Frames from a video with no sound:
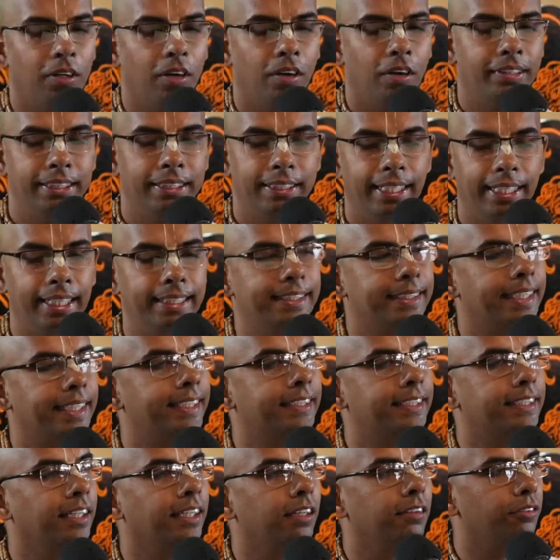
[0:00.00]
this desk
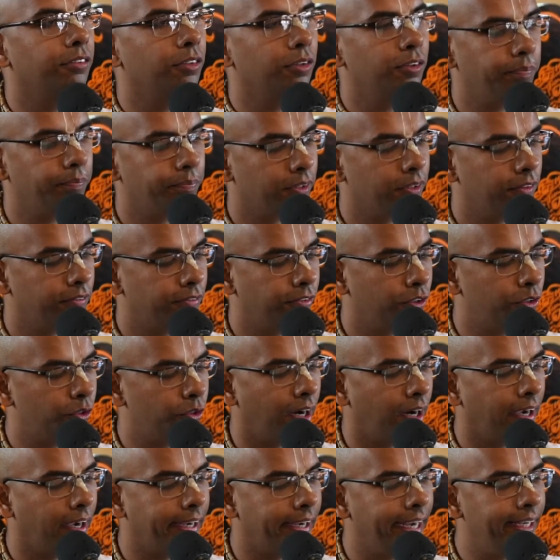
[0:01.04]
itself,
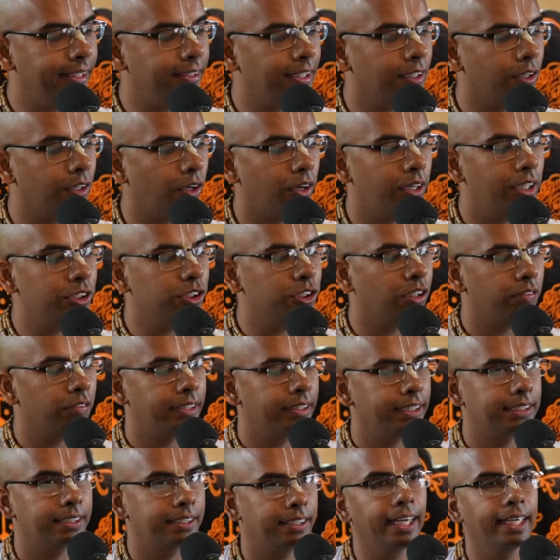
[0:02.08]
to gain the knowledge of
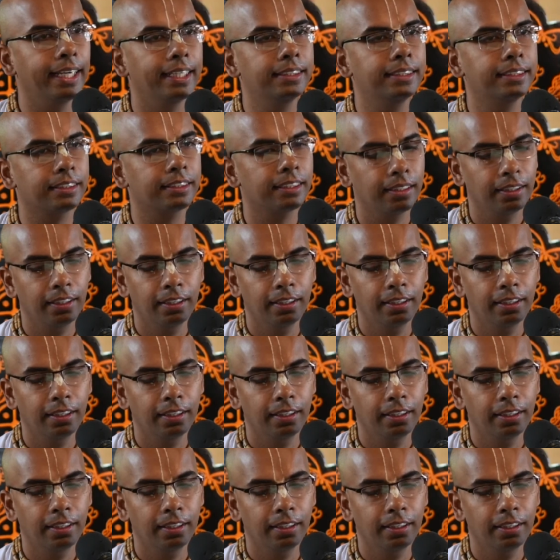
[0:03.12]
this desk,